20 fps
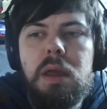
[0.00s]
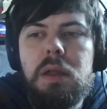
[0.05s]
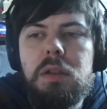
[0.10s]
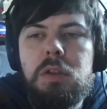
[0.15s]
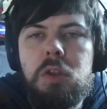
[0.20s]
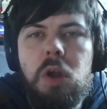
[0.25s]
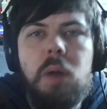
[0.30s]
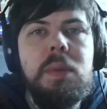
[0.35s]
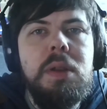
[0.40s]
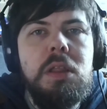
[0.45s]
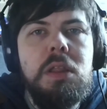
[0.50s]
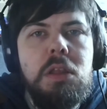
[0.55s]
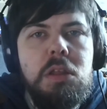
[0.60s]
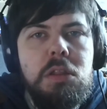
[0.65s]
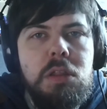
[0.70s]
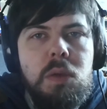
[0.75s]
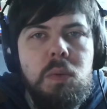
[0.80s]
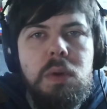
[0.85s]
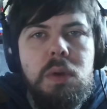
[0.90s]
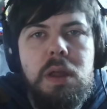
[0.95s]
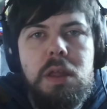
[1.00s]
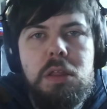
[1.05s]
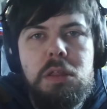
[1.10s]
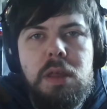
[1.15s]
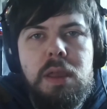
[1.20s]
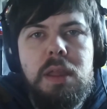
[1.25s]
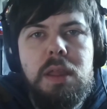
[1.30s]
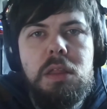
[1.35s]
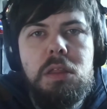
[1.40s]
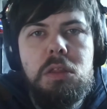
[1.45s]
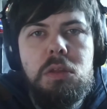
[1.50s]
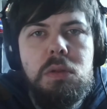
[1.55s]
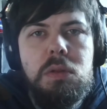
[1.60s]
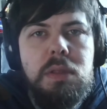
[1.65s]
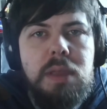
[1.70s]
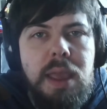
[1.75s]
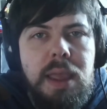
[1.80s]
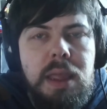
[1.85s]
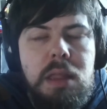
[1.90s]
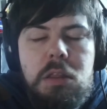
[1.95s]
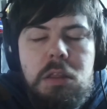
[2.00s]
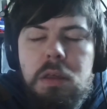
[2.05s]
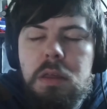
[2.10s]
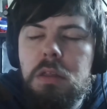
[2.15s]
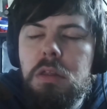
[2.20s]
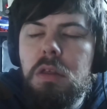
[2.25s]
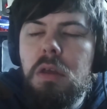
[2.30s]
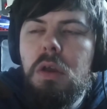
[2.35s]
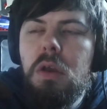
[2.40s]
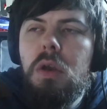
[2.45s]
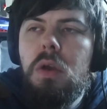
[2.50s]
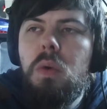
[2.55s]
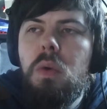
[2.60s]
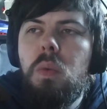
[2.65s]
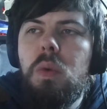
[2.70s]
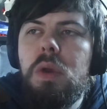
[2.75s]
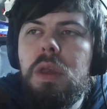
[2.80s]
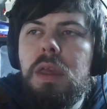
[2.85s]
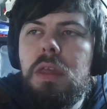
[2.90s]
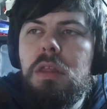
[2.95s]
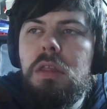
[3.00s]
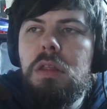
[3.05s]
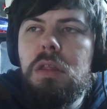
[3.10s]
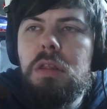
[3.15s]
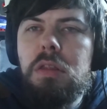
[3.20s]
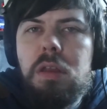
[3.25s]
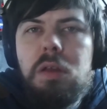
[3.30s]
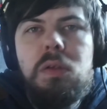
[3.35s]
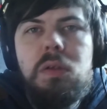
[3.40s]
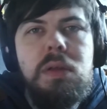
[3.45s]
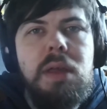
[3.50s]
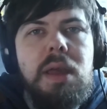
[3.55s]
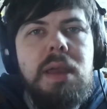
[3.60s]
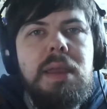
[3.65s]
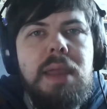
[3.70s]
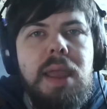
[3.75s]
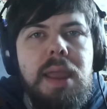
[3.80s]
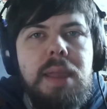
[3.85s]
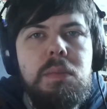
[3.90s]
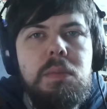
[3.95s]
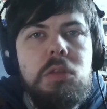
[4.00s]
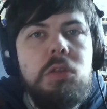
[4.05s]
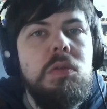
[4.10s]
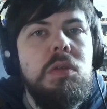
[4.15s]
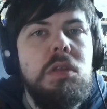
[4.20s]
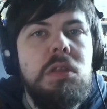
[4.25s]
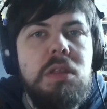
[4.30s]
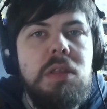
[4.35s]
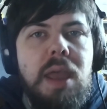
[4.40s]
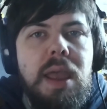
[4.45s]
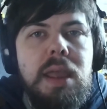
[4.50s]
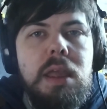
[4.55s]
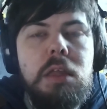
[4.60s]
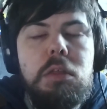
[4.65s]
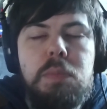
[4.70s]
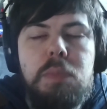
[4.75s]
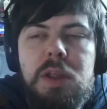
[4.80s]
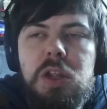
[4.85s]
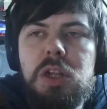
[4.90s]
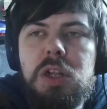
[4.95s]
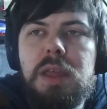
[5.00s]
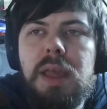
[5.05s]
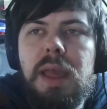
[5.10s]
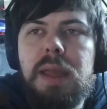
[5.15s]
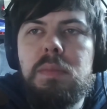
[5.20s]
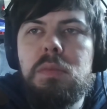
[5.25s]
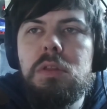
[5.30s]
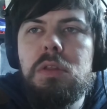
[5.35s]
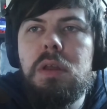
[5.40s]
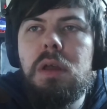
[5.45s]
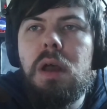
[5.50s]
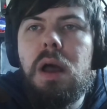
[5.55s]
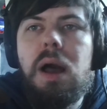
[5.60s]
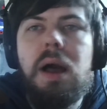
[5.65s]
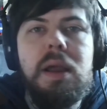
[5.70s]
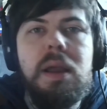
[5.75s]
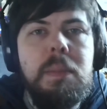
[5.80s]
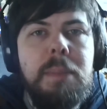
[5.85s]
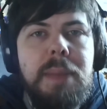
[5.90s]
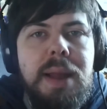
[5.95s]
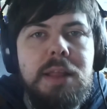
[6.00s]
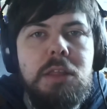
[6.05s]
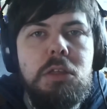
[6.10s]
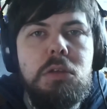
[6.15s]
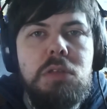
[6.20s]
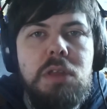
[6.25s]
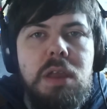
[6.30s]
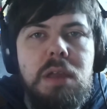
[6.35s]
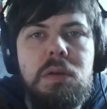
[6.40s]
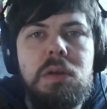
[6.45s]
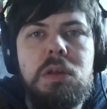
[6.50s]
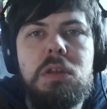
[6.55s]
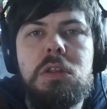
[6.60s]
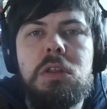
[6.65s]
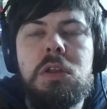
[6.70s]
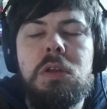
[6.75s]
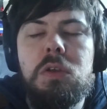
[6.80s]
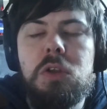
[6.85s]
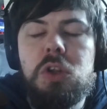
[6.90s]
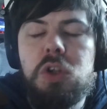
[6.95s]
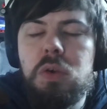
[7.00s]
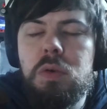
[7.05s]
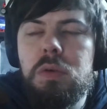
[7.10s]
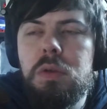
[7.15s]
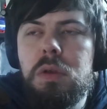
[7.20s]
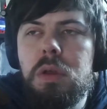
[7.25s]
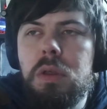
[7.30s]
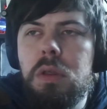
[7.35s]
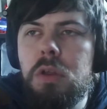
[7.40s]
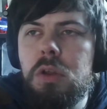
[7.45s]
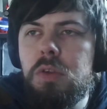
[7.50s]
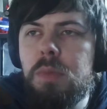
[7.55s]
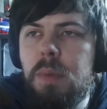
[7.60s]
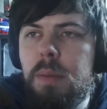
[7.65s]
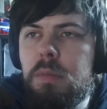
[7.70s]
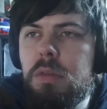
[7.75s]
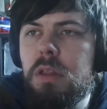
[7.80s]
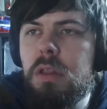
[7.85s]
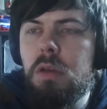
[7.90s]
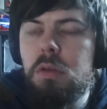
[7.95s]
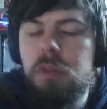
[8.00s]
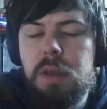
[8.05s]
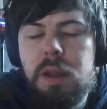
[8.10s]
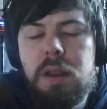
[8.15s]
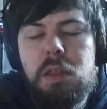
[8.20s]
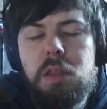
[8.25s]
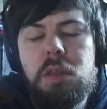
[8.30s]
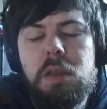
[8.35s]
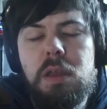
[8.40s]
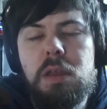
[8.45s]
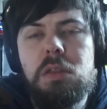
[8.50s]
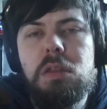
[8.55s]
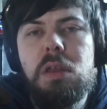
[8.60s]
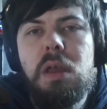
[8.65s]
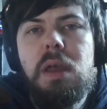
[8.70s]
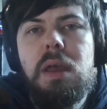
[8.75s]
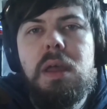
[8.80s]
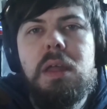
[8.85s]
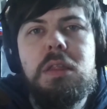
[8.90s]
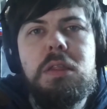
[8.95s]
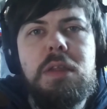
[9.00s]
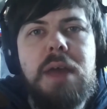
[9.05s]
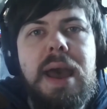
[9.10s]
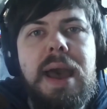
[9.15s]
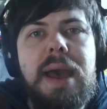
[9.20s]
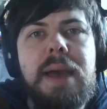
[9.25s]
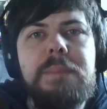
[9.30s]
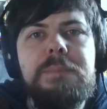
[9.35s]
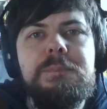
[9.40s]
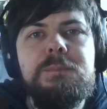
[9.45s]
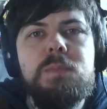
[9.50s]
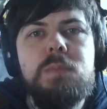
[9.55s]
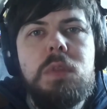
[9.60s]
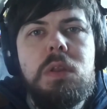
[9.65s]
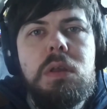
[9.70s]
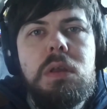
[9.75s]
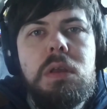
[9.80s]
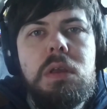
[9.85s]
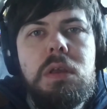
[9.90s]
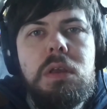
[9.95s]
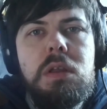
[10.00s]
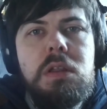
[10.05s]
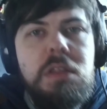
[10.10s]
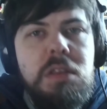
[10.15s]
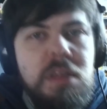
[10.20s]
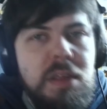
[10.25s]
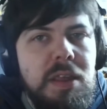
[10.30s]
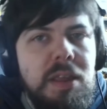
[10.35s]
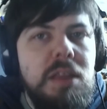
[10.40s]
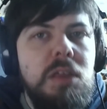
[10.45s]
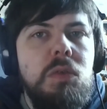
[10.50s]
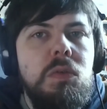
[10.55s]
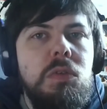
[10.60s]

dominant as they were, say, in sort of the 80s, we still get games to this day, especially games that harken back to those eras, your shmups and those kind of things, that continue